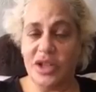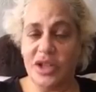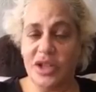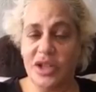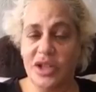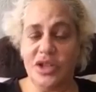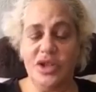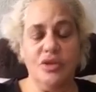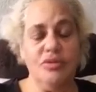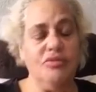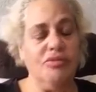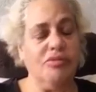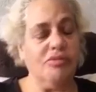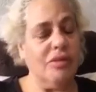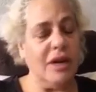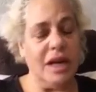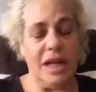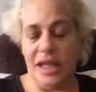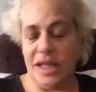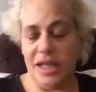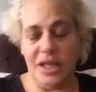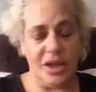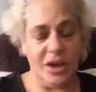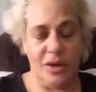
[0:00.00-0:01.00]
Because you
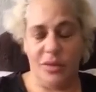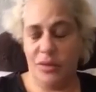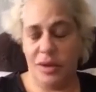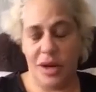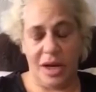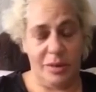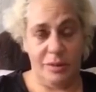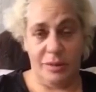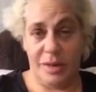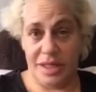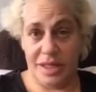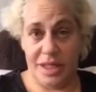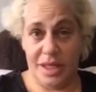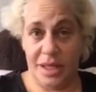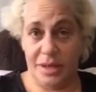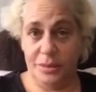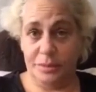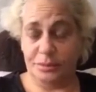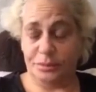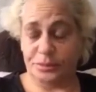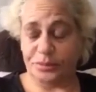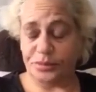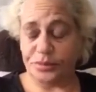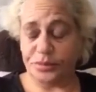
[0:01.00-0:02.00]
really don't want to miss it.
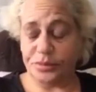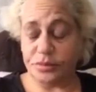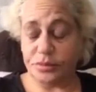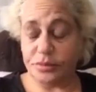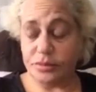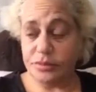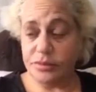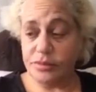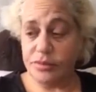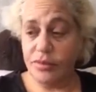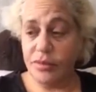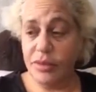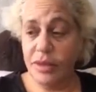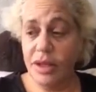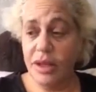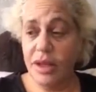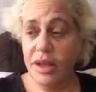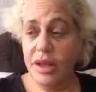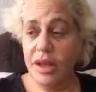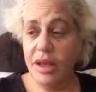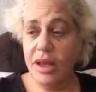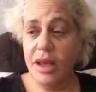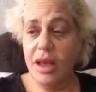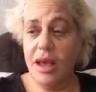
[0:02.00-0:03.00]

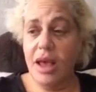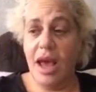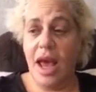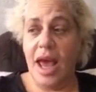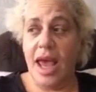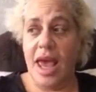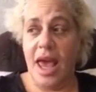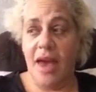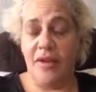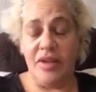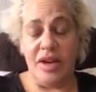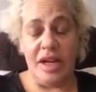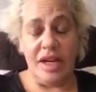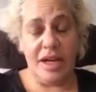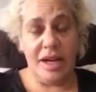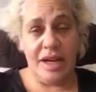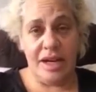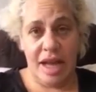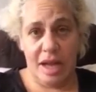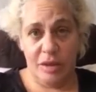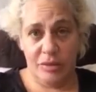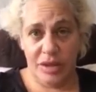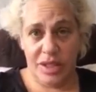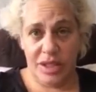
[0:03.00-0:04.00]
I haven't
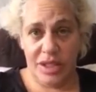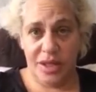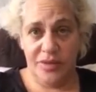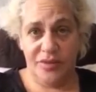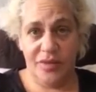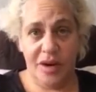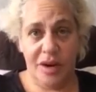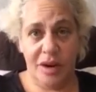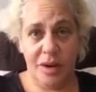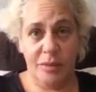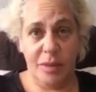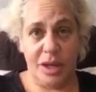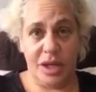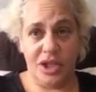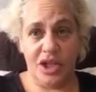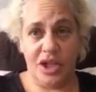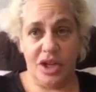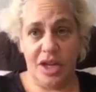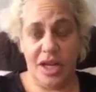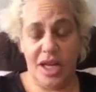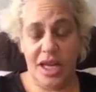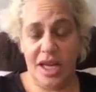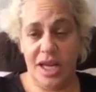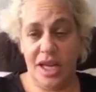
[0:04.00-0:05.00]
announced it very much
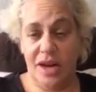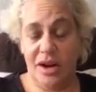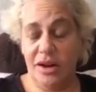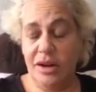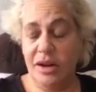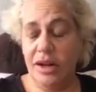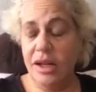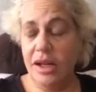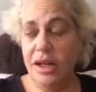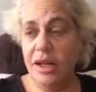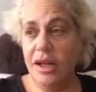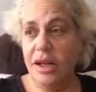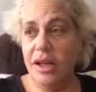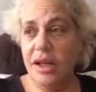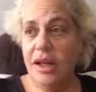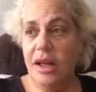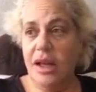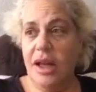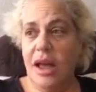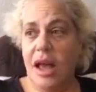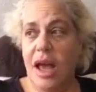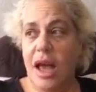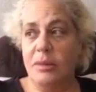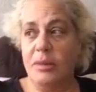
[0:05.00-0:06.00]
on here.
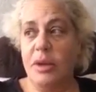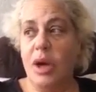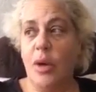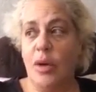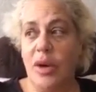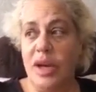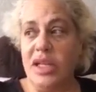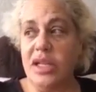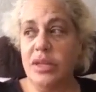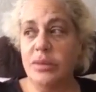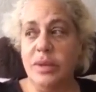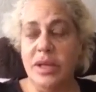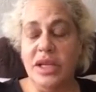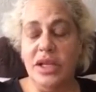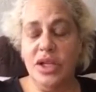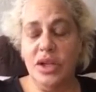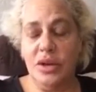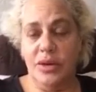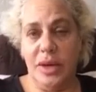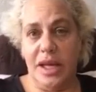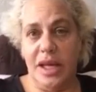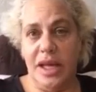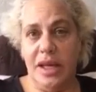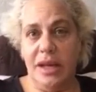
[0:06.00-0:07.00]
I'm going to be
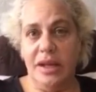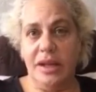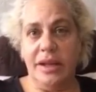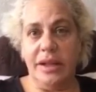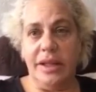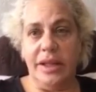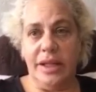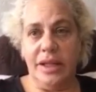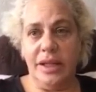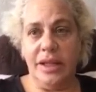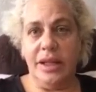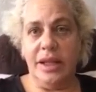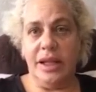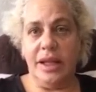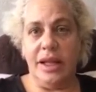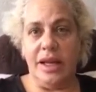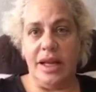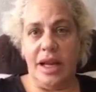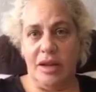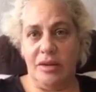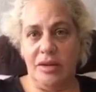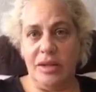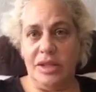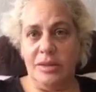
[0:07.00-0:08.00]
doing little
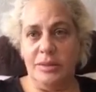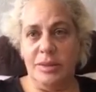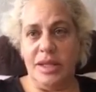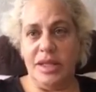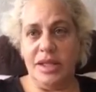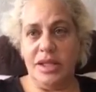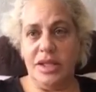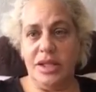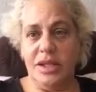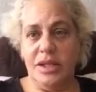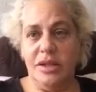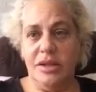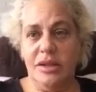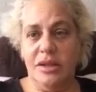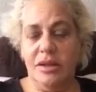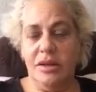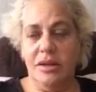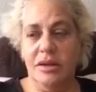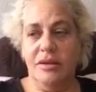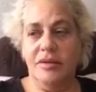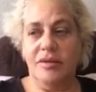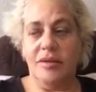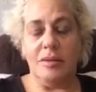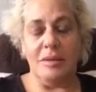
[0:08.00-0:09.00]
announcements
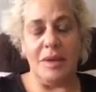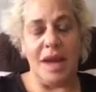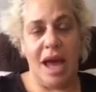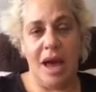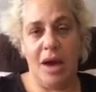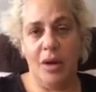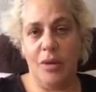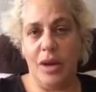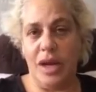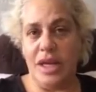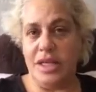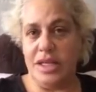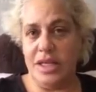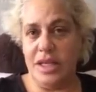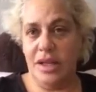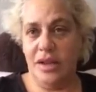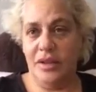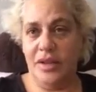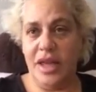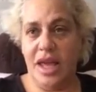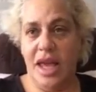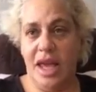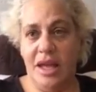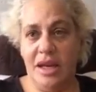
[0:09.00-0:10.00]
from now
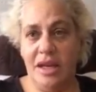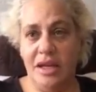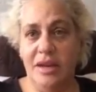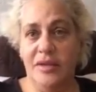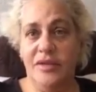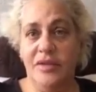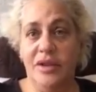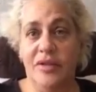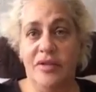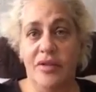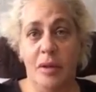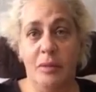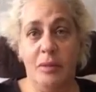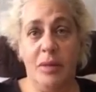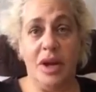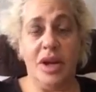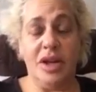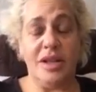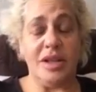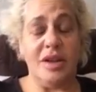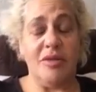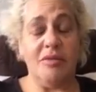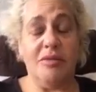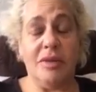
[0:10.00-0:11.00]
until the end of November
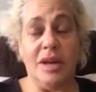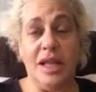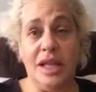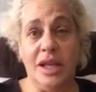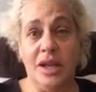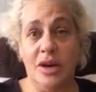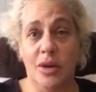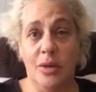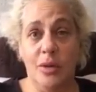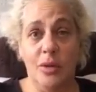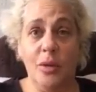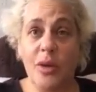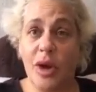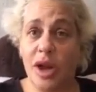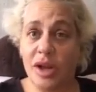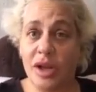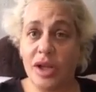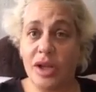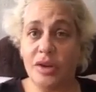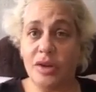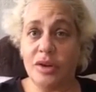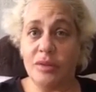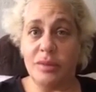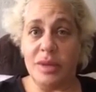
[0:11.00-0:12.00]
because I really don't
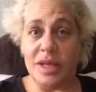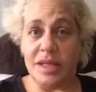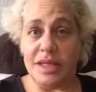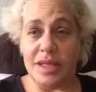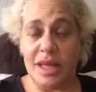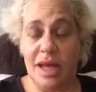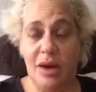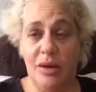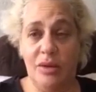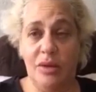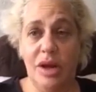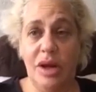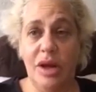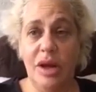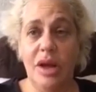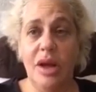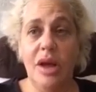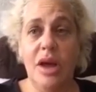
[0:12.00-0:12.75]
want you to miss out